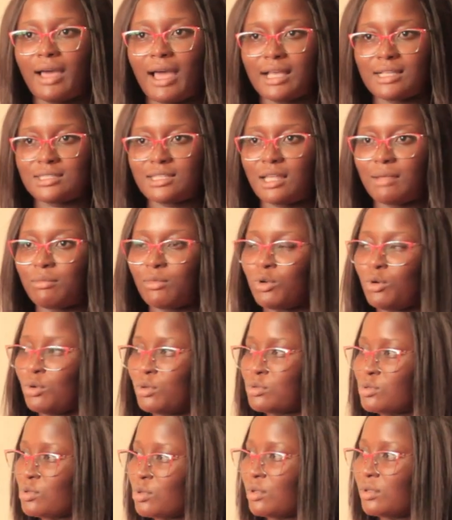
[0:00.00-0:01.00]
as time
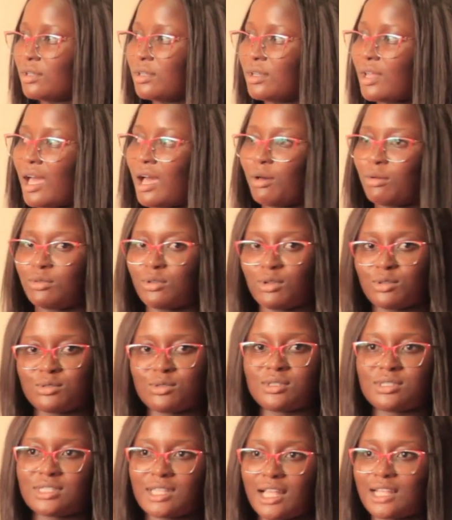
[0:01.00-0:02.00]
goes on, I would
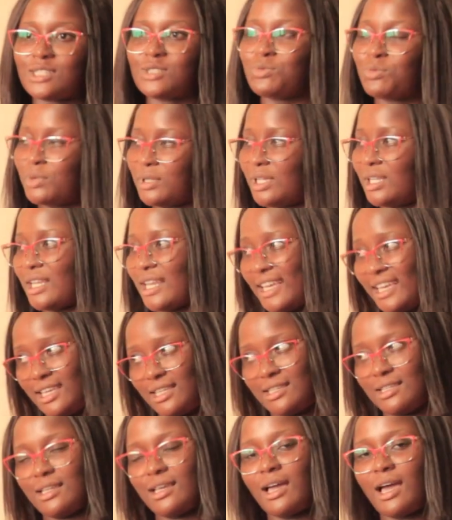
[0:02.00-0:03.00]
also start winning like
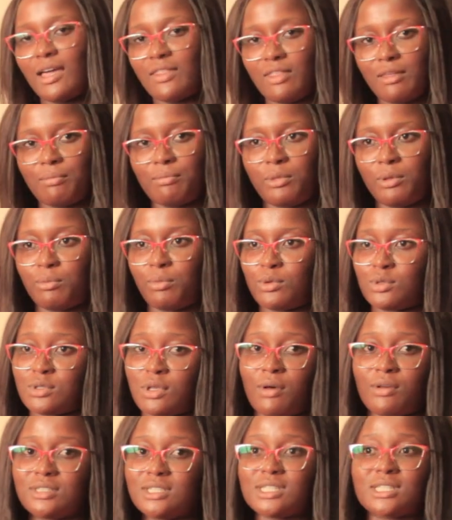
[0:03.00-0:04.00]
other people.
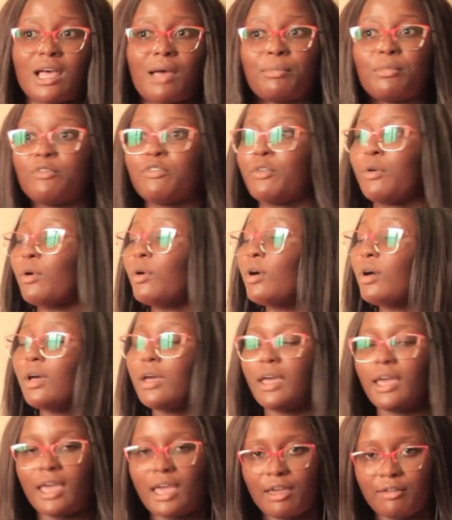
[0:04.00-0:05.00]
So I was just happy for
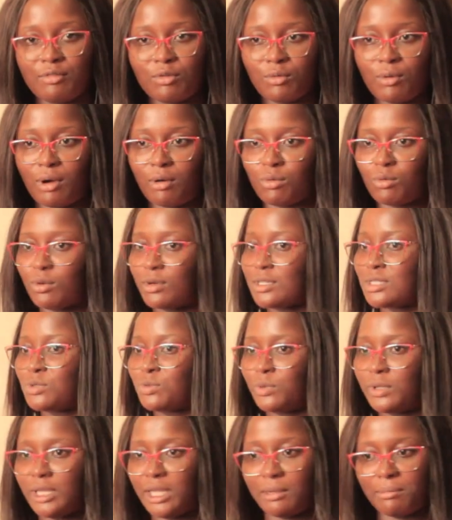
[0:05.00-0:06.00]
everyone who was
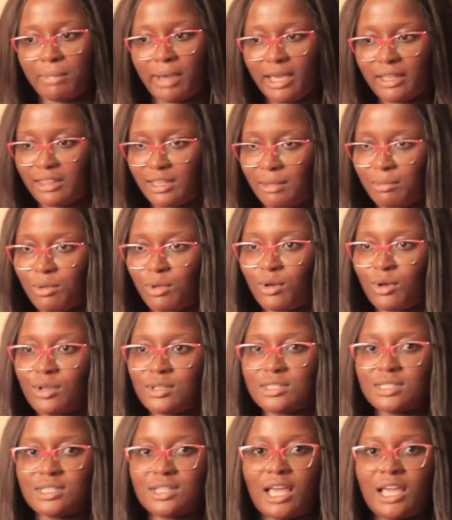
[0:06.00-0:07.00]
winning by then
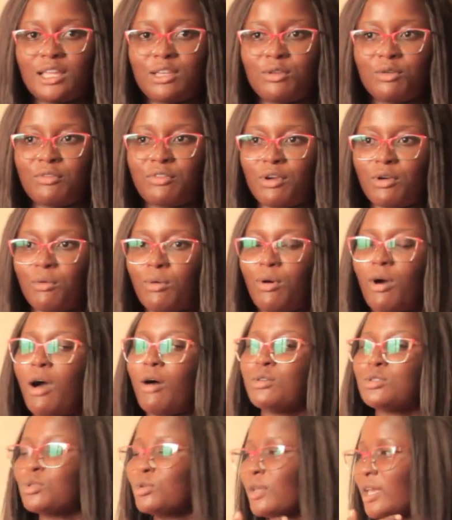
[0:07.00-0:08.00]
because I know very well I'll
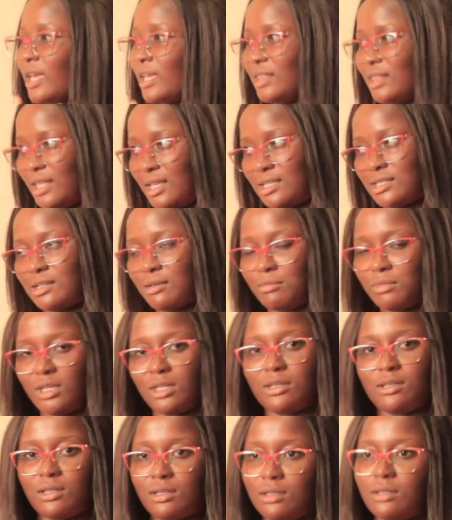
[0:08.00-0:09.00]
also get there
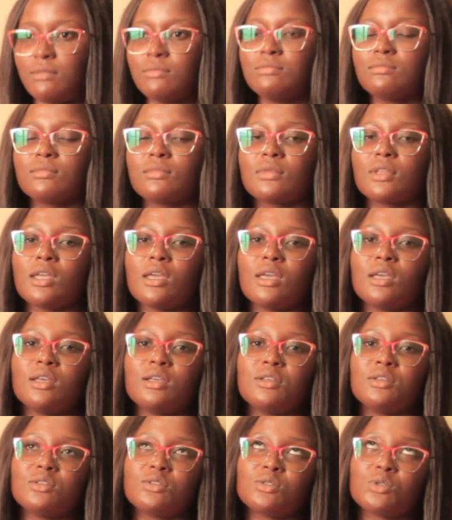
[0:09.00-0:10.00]
someday.
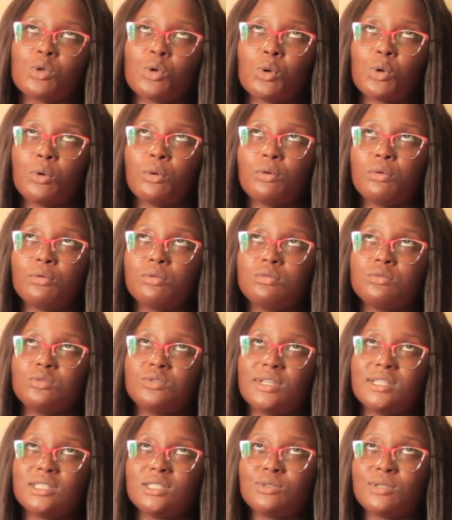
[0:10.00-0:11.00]
So
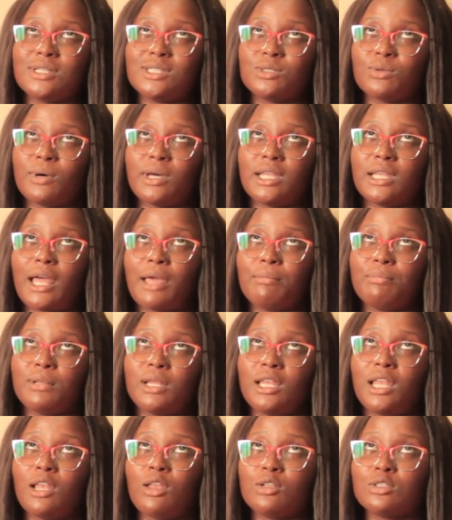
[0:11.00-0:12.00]
2021, I
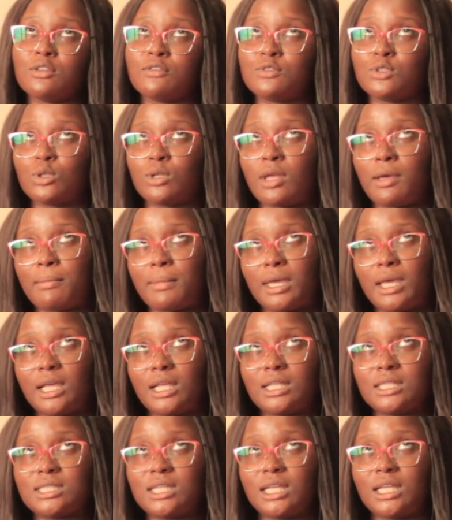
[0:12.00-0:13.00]
played a lot of
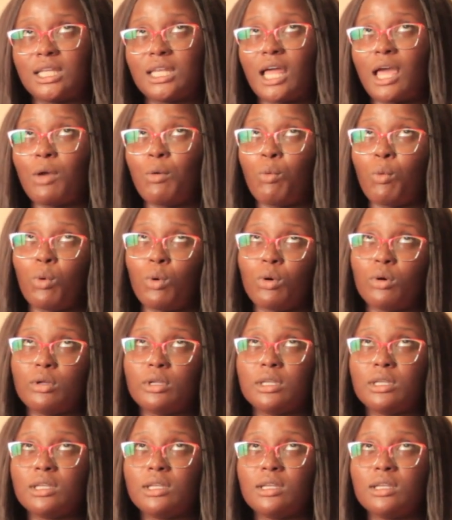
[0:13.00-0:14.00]
tournaments, and then I
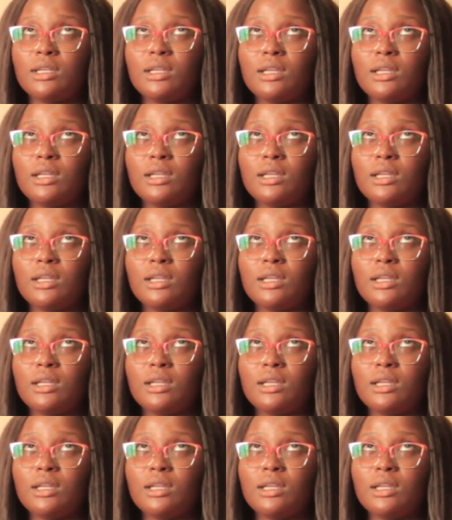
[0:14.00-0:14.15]
won